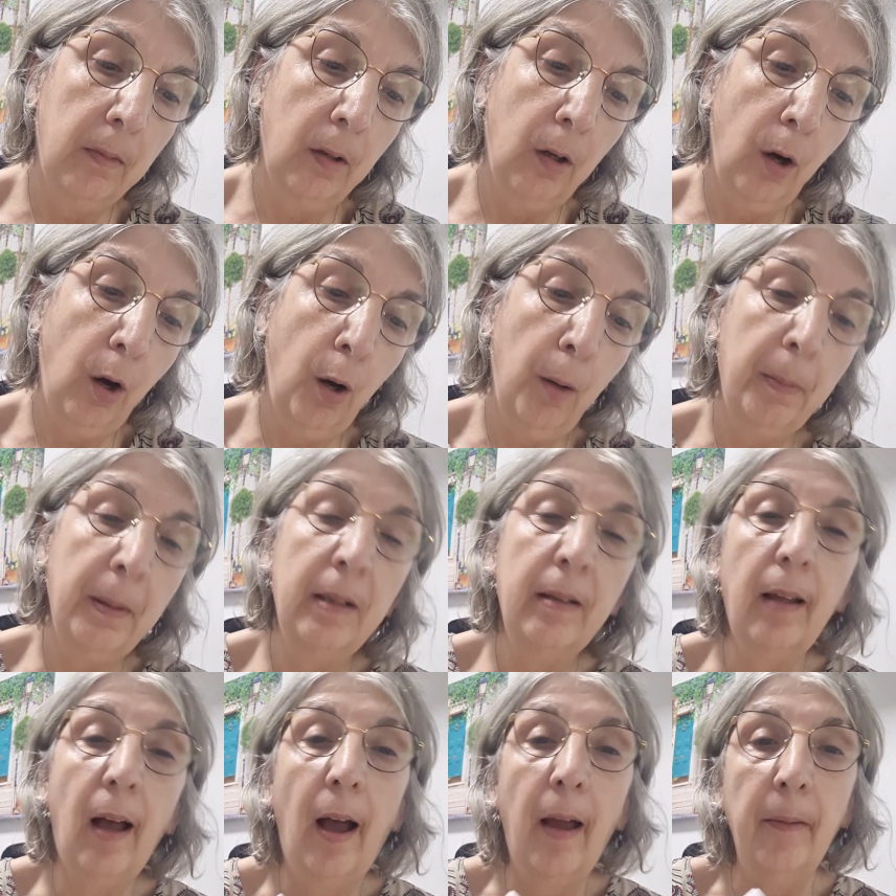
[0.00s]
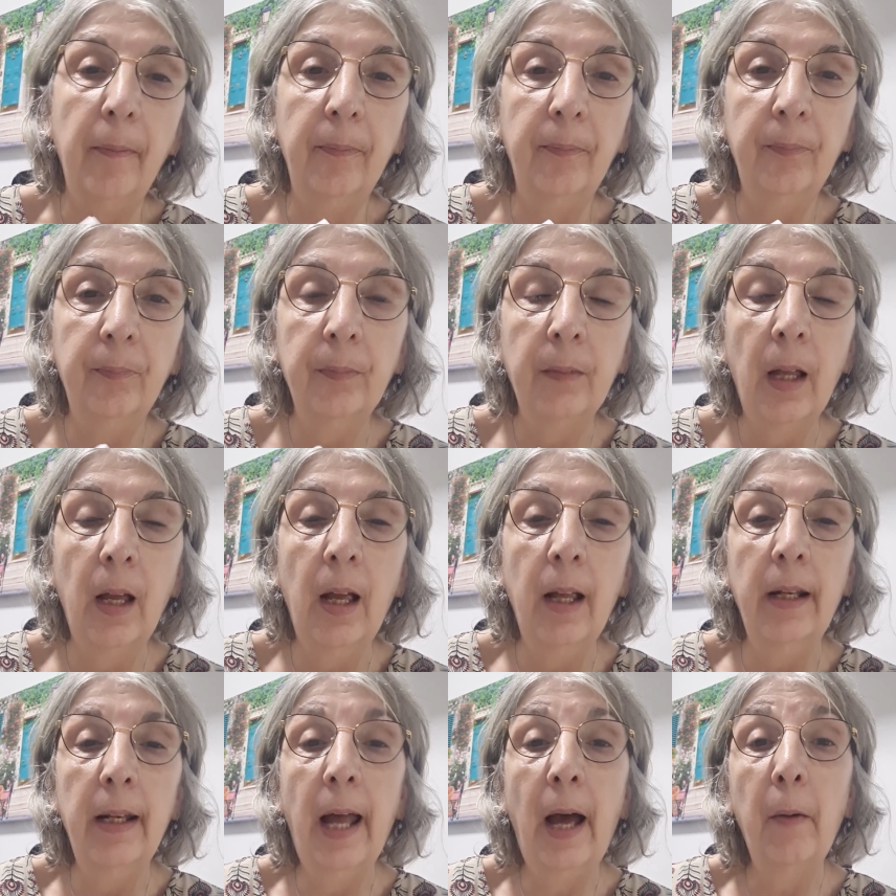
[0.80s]
Hobby time.
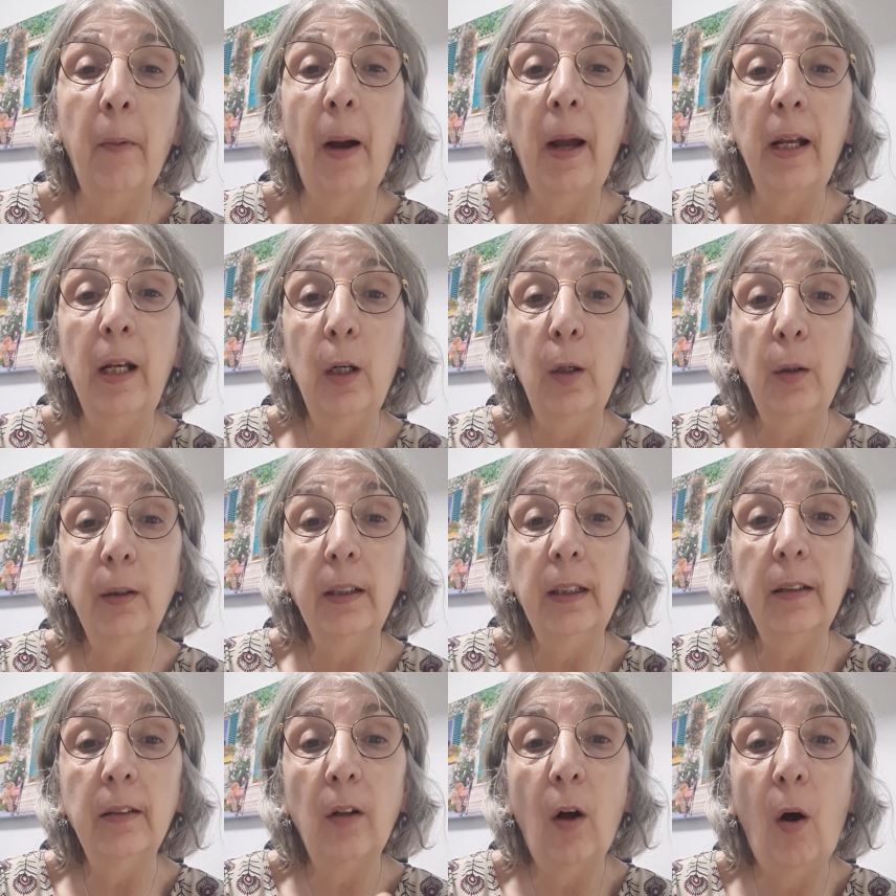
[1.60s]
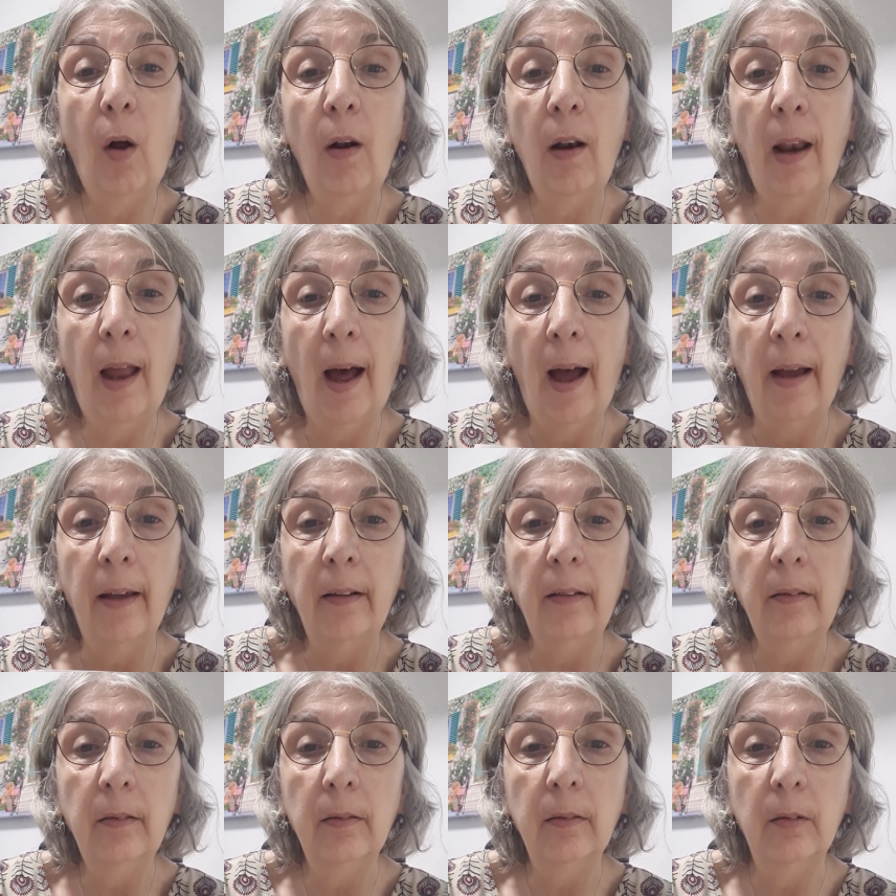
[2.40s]
Now I looked it
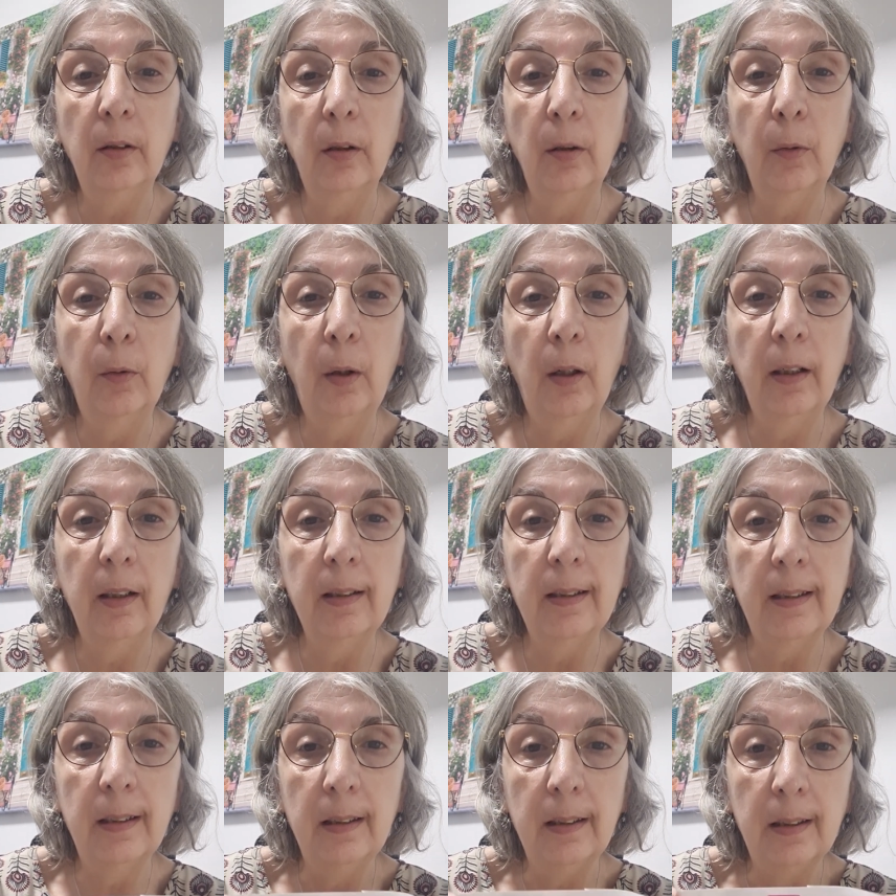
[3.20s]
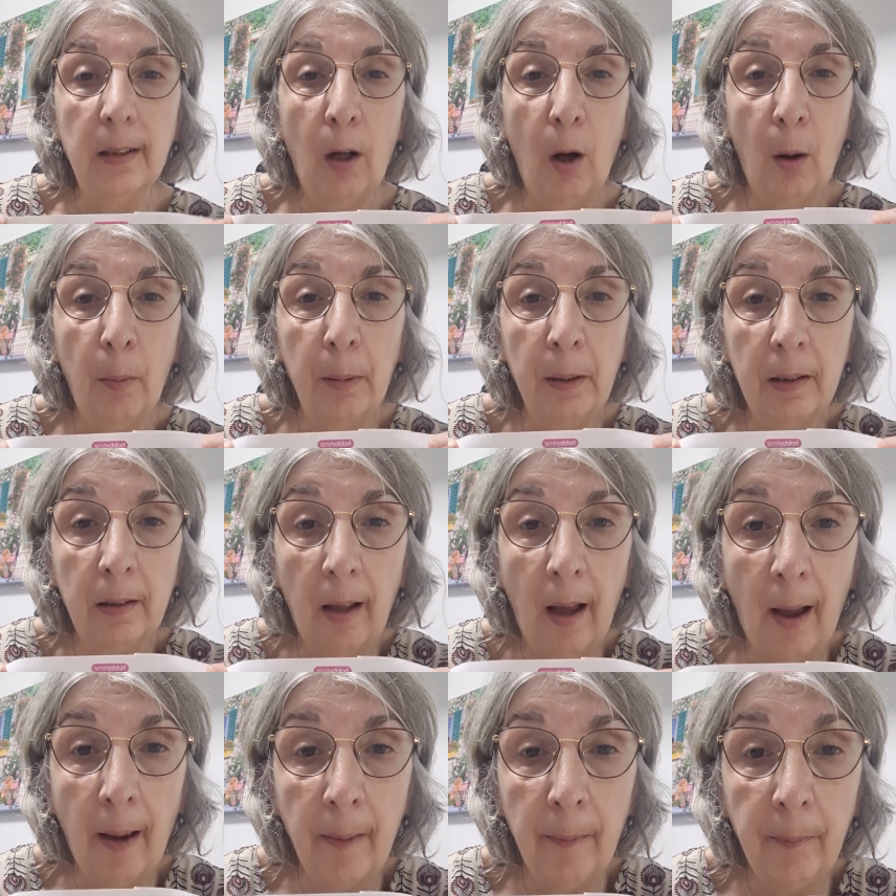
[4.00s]
online. What is this hobby
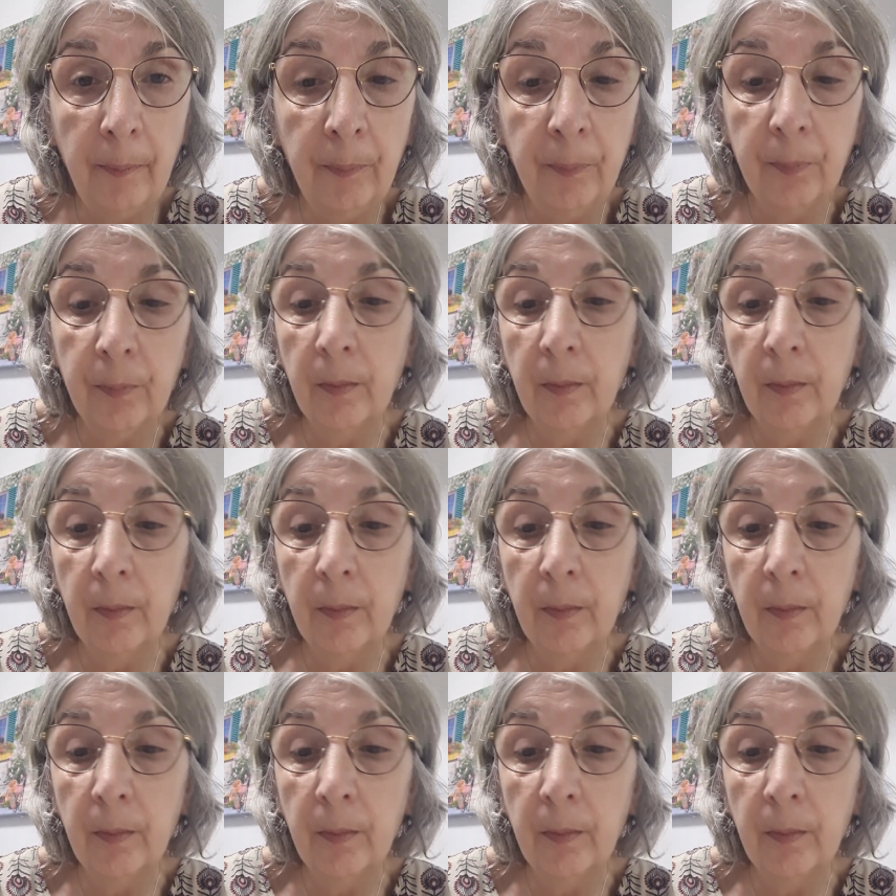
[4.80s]
time?